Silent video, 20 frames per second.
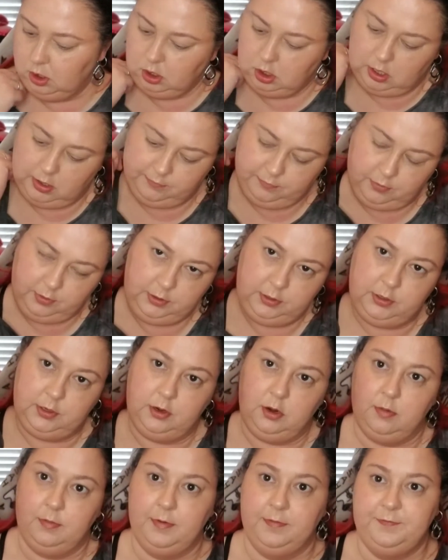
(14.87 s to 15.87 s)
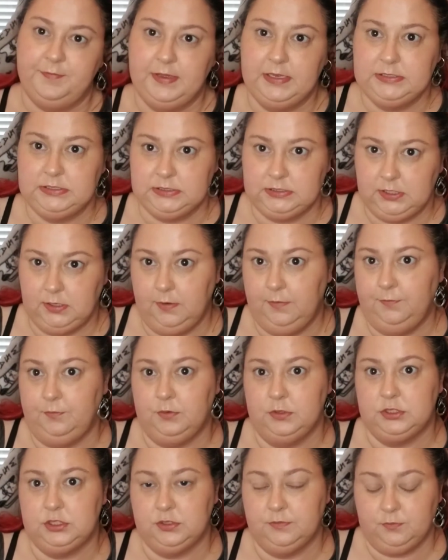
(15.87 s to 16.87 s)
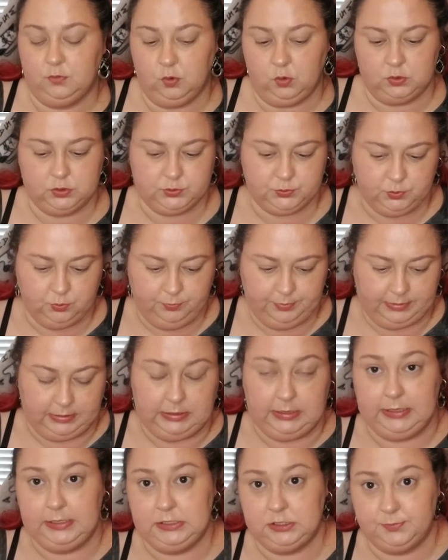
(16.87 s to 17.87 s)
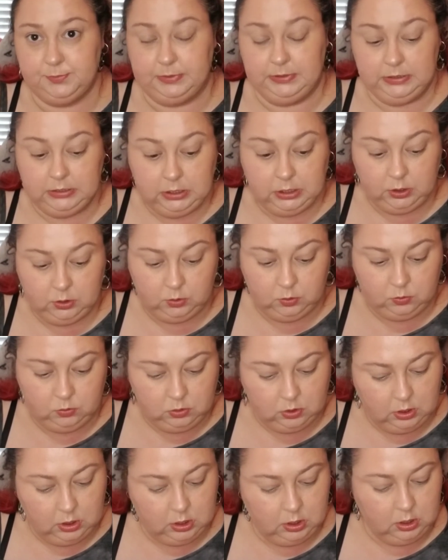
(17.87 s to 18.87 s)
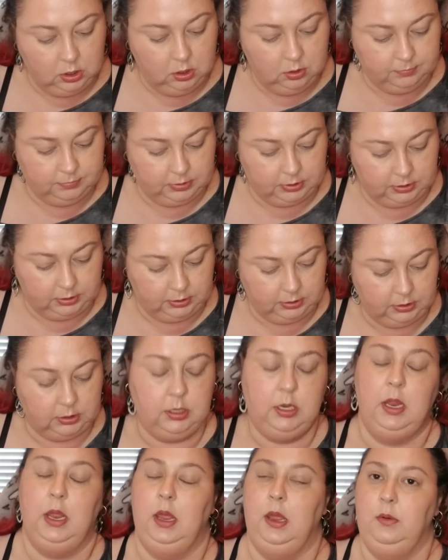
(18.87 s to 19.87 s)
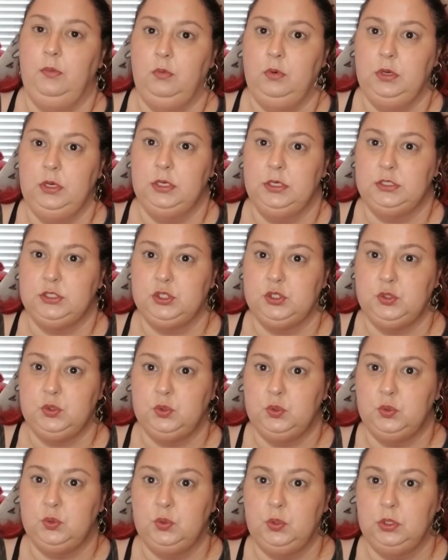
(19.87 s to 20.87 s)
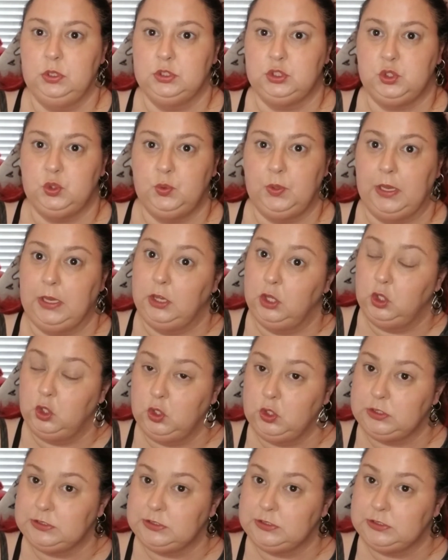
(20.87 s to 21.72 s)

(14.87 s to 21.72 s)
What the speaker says: I've already done all my face stuff, which of course will be linked below, but I wanted to do a look.